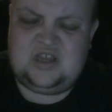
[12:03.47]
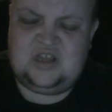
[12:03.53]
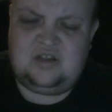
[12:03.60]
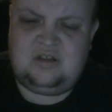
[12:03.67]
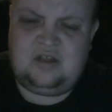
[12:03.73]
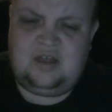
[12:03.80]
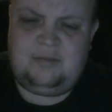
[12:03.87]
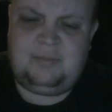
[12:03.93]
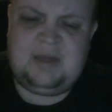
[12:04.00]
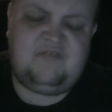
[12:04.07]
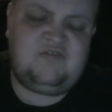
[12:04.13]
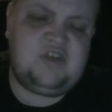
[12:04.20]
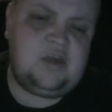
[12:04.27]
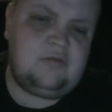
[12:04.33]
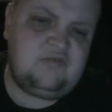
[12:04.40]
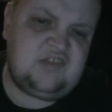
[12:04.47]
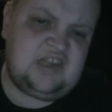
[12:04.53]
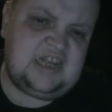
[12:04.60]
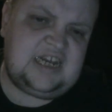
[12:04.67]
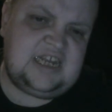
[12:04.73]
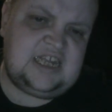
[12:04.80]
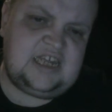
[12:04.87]
a bit of
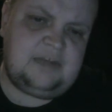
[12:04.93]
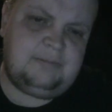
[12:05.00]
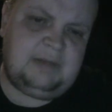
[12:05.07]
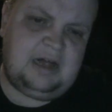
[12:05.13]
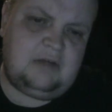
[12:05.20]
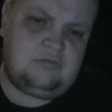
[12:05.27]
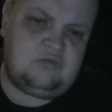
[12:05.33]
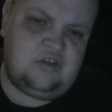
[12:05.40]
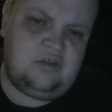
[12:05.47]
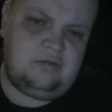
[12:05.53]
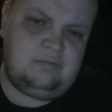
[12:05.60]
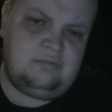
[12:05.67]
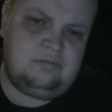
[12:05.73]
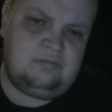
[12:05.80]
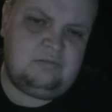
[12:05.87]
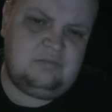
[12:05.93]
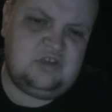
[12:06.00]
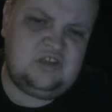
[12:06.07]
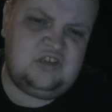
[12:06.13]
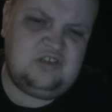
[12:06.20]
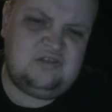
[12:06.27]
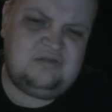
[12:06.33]
utility about them.
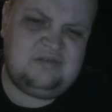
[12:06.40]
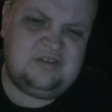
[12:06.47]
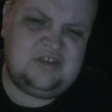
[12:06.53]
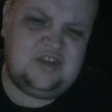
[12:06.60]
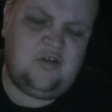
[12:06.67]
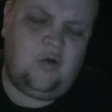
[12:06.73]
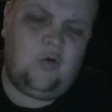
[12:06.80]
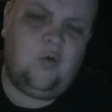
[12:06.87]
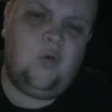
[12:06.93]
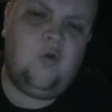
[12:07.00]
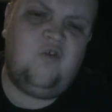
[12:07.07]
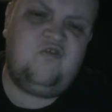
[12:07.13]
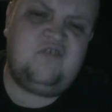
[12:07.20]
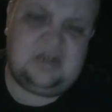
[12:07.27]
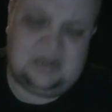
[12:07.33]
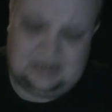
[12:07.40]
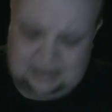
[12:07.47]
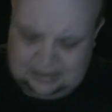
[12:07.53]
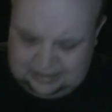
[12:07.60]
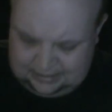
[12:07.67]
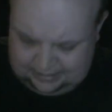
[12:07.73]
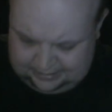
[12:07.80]
They're not over...
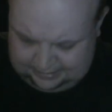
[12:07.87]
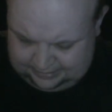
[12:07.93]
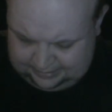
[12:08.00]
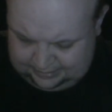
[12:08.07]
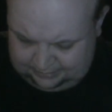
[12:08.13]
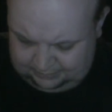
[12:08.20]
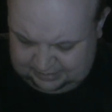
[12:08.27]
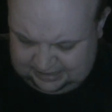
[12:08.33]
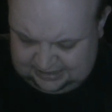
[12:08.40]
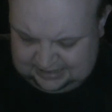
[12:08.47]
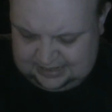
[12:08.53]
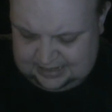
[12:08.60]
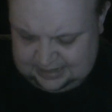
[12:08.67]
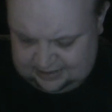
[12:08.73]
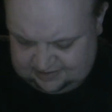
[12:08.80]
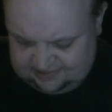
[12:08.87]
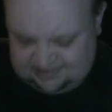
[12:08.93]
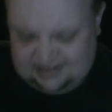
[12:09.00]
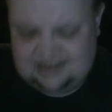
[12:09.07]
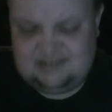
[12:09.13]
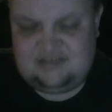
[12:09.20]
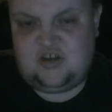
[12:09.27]
I mean, yes,
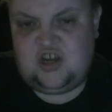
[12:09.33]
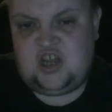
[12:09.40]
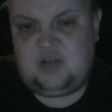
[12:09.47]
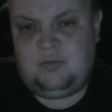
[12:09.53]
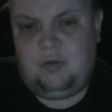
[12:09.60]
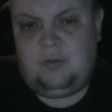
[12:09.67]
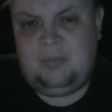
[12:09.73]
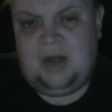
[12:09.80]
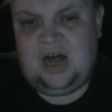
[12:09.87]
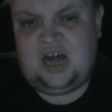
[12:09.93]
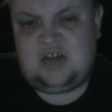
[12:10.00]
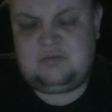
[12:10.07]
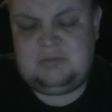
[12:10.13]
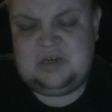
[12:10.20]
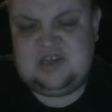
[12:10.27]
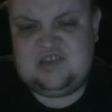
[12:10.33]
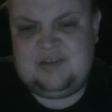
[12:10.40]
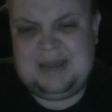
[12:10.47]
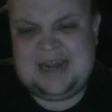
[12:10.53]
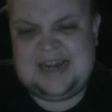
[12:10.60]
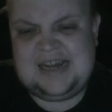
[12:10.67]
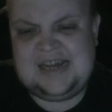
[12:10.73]
Titanic Bombardment is a
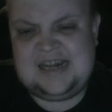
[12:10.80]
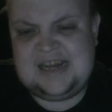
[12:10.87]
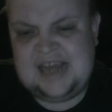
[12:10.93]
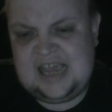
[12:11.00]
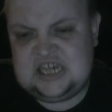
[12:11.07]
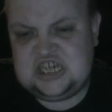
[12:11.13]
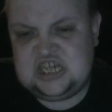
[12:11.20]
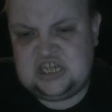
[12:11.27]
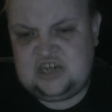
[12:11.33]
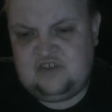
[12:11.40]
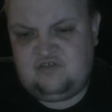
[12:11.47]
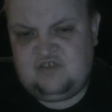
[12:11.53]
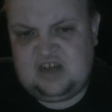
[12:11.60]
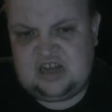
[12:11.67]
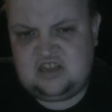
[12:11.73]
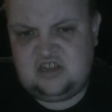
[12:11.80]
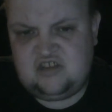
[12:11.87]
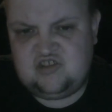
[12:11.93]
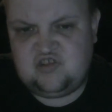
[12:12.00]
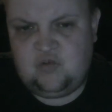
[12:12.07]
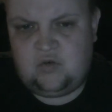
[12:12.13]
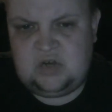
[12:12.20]
bit niche in the fact that
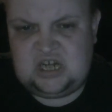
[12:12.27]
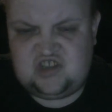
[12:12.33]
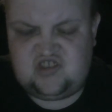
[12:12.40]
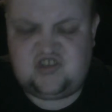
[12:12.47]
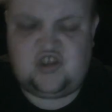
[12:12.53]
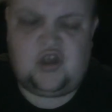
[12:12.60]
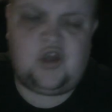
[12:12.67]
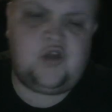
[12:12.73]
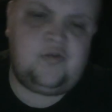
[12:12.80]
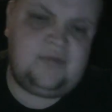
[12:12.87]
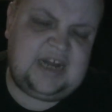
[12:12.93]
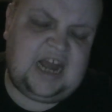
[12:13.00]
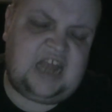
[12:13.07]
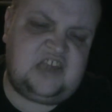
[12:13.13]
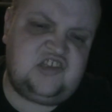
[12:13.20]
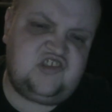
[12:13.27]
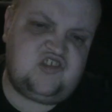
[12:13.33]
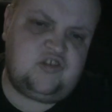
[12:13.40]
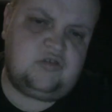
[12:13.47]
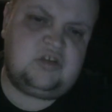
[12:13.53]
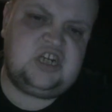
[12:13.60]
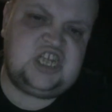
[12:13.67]
there's only 2 knights you
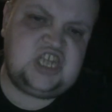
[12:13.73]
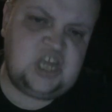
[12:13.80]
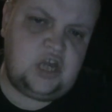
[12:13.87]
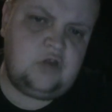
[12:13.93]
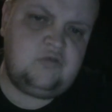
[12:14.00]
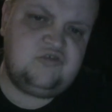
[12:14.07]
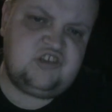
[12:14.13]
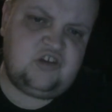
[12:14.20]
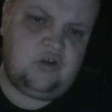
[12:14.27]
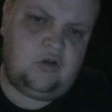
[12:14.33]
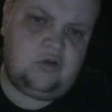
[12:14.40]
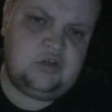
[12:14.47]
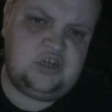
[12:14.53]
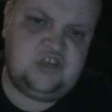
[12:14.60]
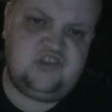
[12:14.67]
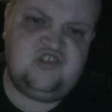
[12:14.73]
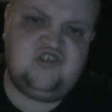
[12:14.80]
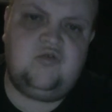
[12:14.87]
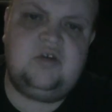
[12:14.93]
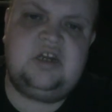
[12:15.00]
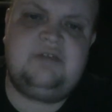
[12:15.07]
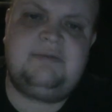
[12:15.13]
can use it on, and there's
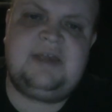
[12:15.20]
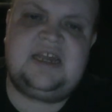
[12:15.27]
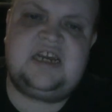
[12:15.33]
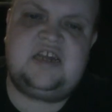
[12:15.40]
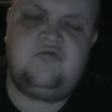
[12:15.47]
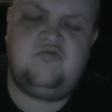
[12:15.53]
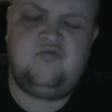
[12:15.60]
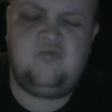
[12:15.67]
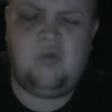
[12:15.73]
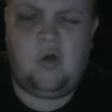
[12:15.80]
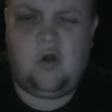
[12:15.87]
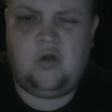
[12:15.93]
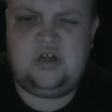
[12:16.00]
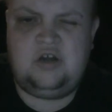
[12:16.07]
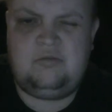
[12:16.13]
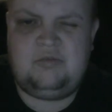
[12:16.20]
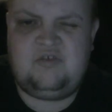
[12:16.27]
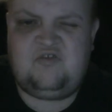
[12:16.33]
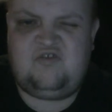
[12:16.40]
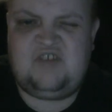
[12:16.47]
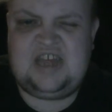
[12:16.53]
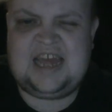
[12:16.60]
only really one that would
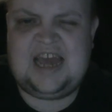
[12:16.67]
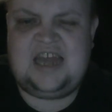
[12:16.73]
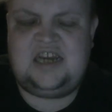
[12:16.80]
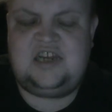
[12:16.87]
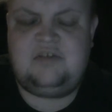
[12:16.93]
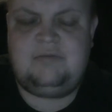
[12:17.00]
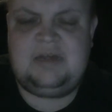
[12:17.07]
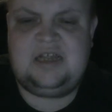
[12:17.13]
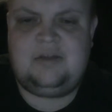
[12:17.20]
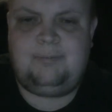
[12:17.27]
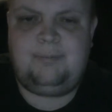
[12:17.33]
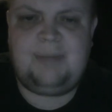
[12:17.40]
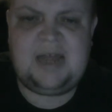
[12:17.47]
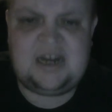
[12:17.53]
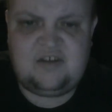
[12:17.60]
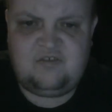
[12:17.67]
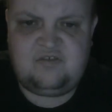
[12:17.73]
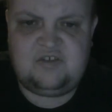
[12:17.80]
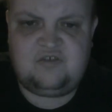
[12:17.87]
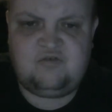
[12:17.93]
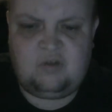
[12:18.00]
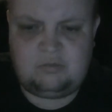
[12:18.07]
get any real
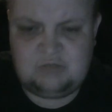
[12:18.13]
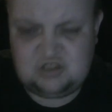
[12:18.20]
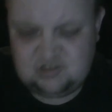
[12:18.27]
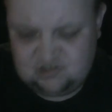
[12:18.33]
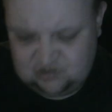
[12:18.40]
benefit from it.